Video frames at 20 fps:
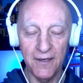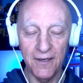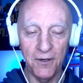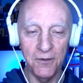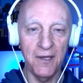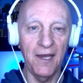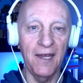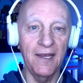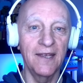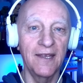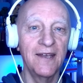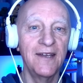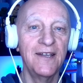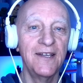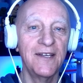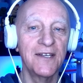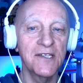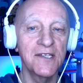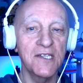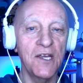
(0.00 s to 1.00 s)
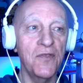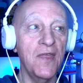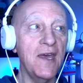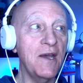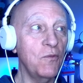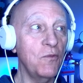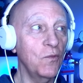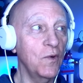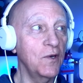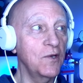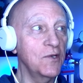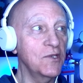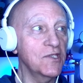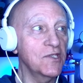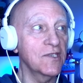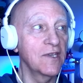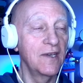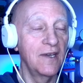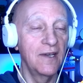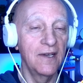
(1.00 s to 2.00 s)
Okay, so that
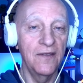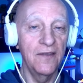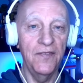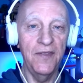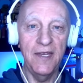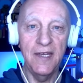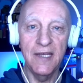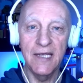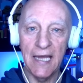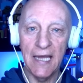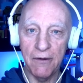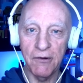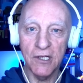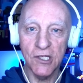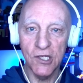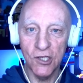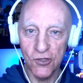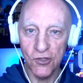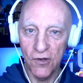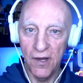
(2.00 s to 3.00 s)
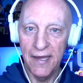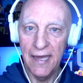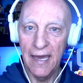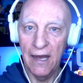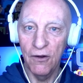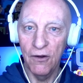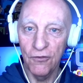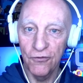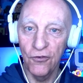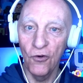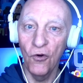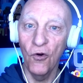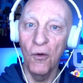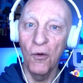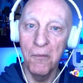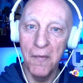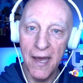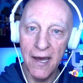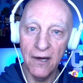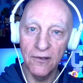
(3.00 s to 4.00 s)
was the character tryout for
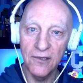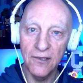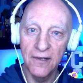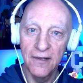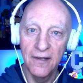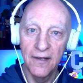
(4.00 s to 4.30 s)
Mel.